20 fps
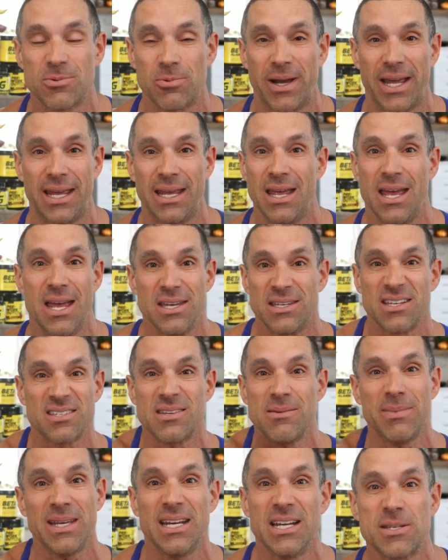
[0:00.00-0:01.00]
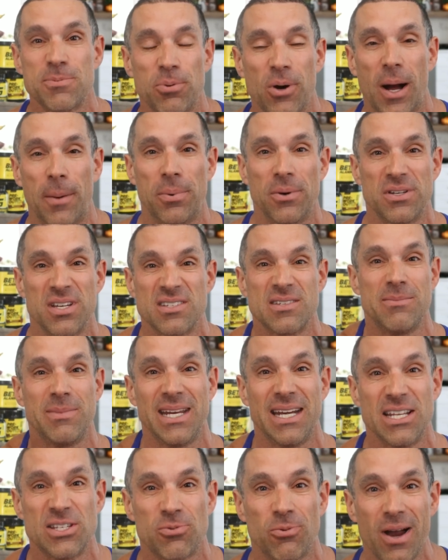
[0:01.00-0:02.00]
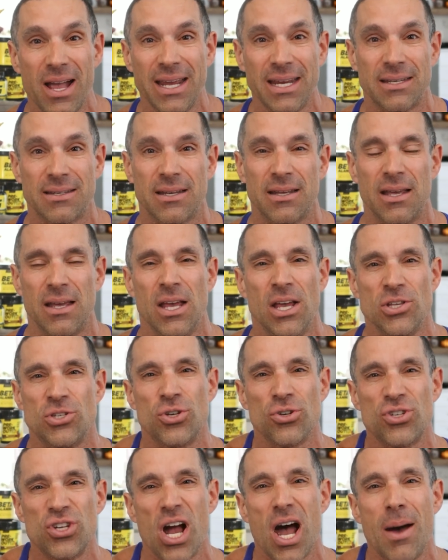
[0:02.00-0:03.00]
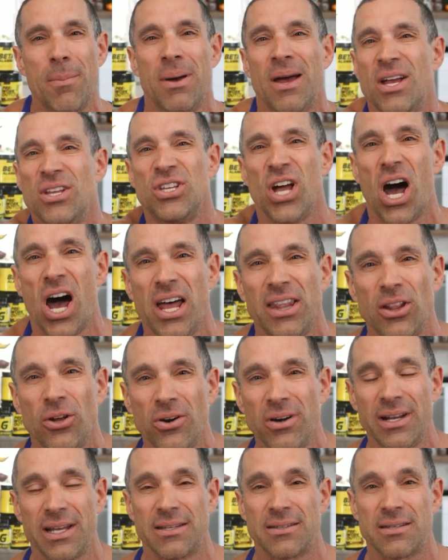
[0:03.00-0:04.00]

this way doesn't mean it's proper, doesn't mean it's right. It's your job to unlearn